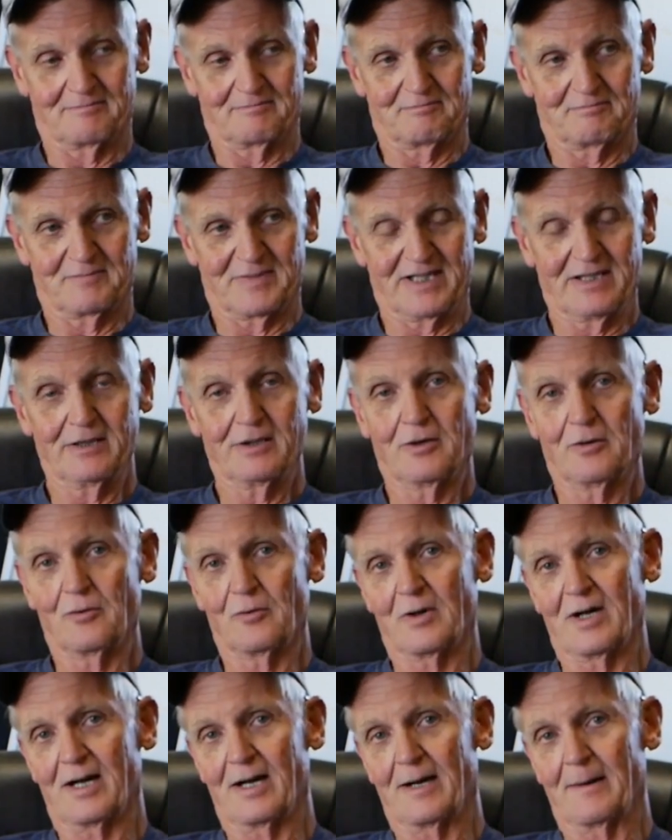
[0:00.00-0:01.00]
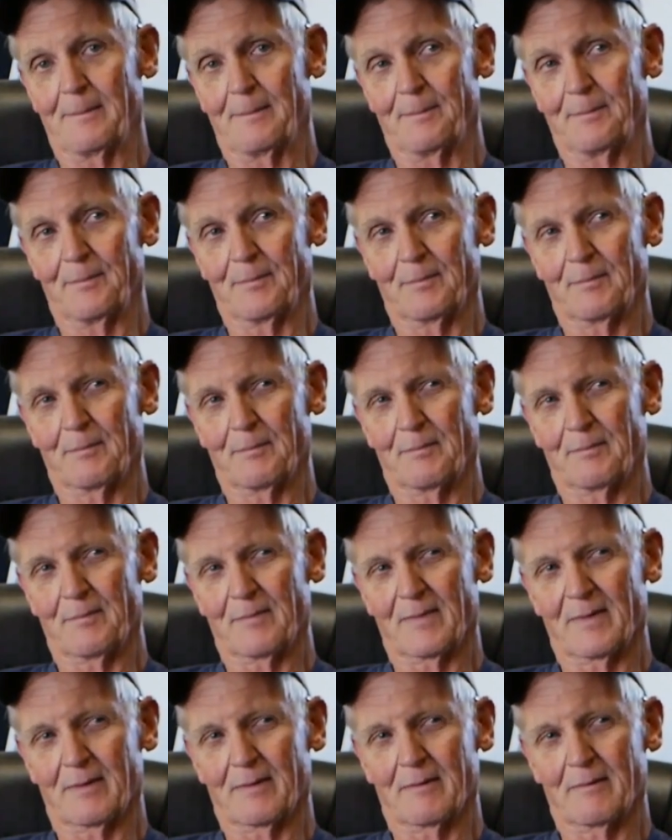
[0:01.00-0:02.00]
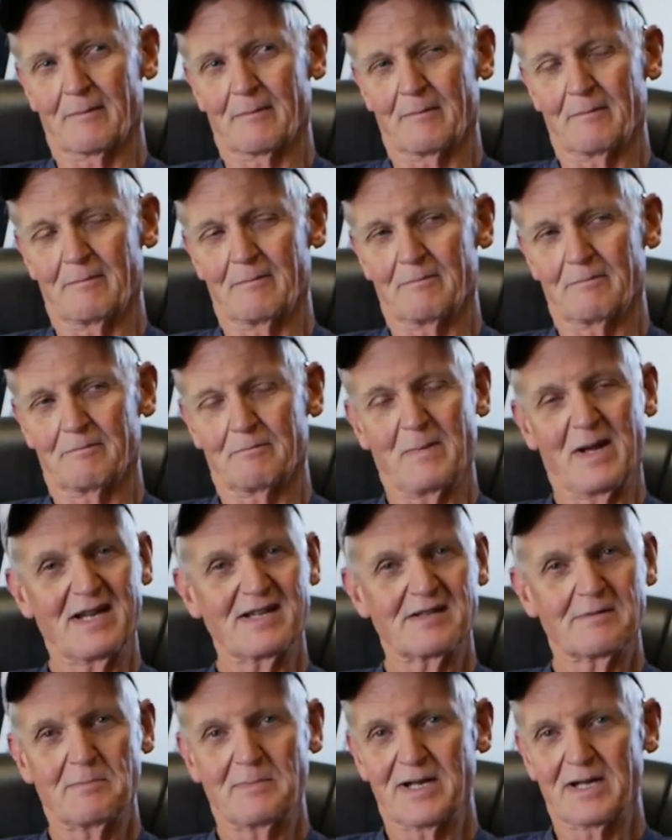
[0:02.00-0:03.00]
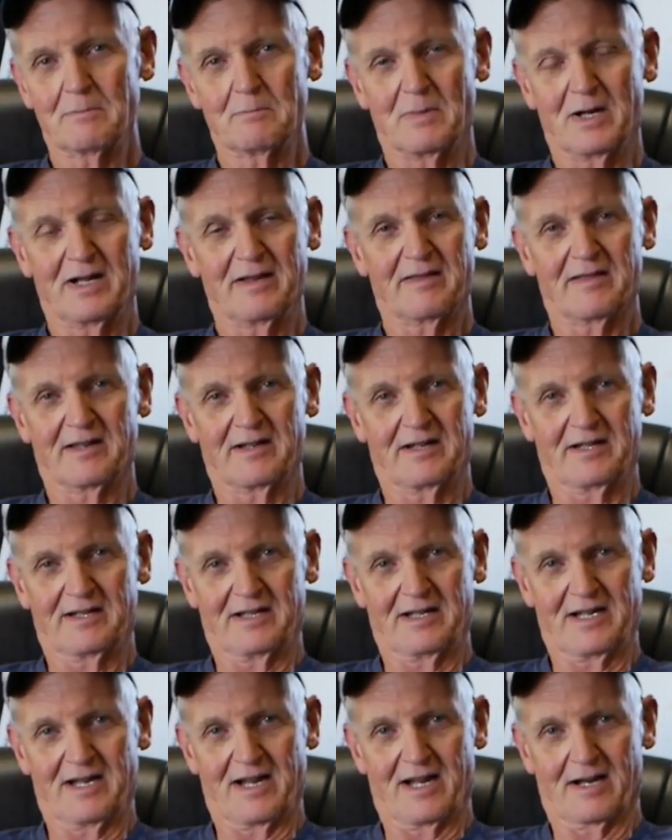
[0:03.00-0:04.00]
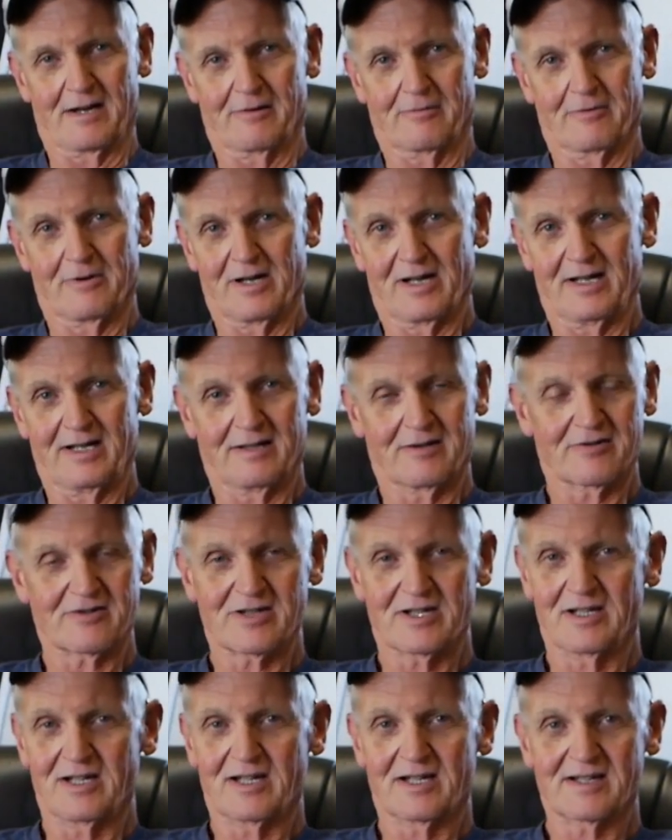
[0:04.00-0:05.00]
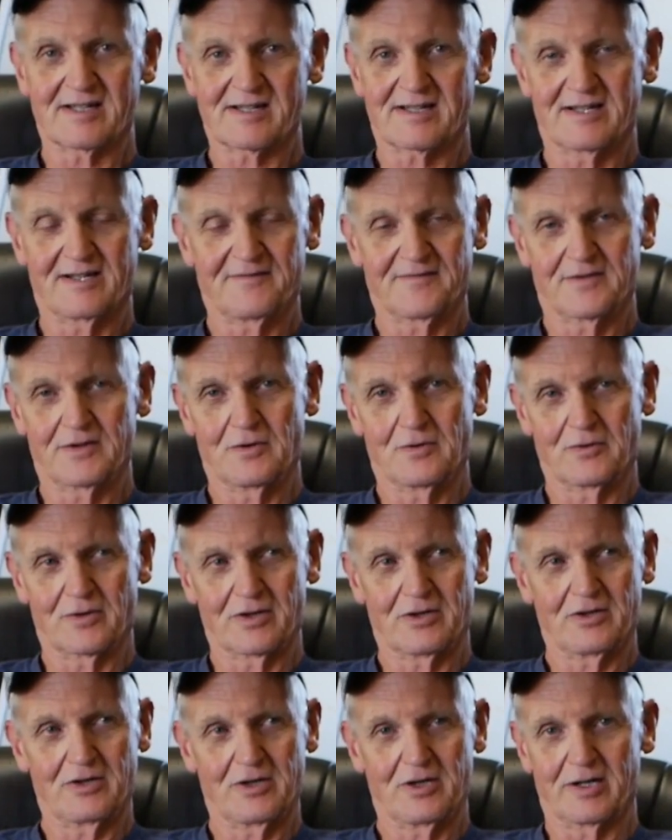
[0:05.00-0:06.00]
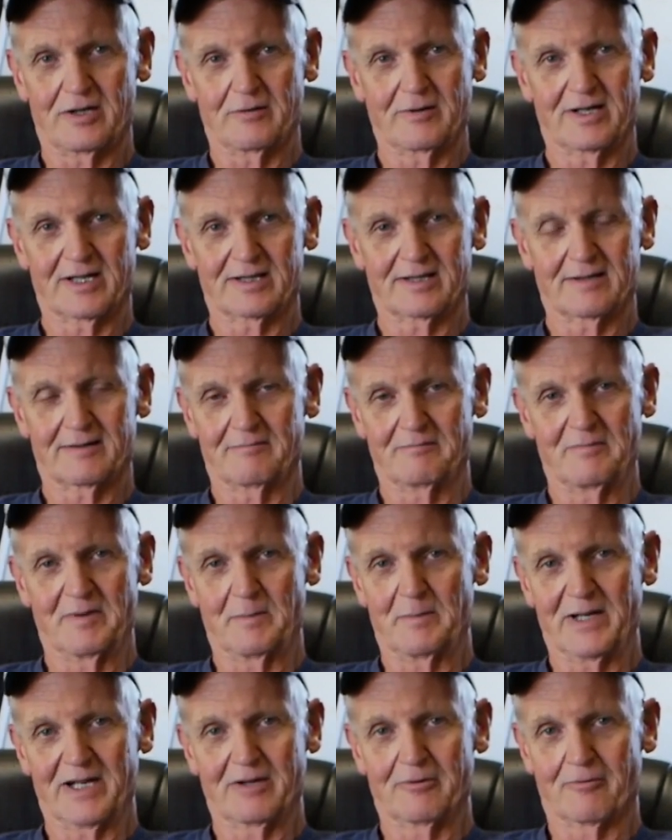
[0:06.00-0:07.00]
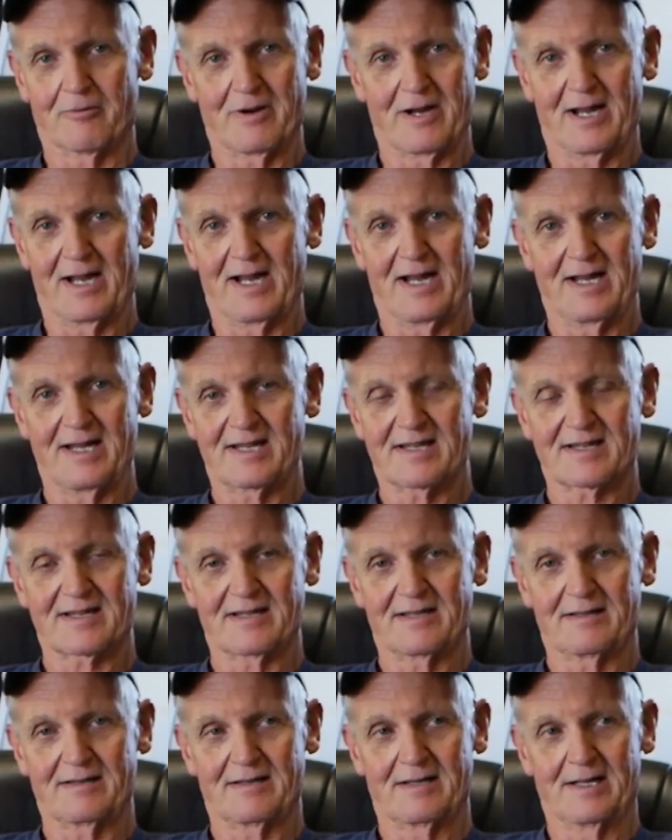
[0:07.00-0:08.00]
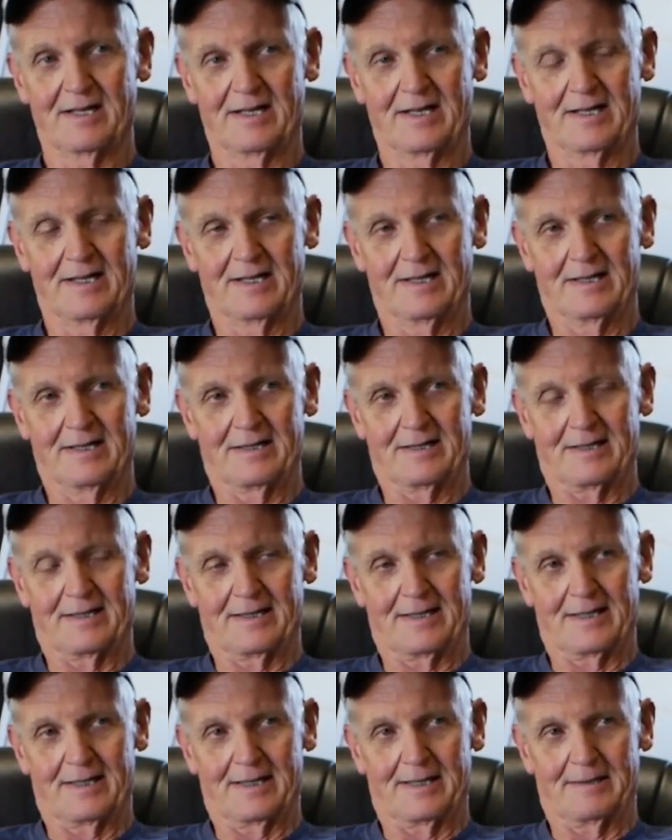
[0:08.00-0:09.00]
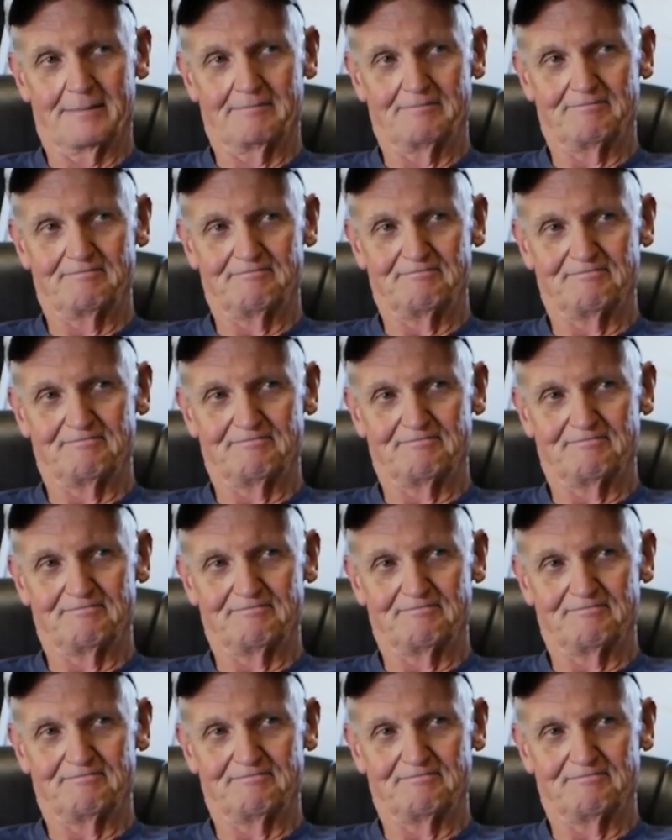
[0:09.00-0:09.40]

But you know, May's a big month in Indiana, right? There's a lot of stuff going on. We got the big race and around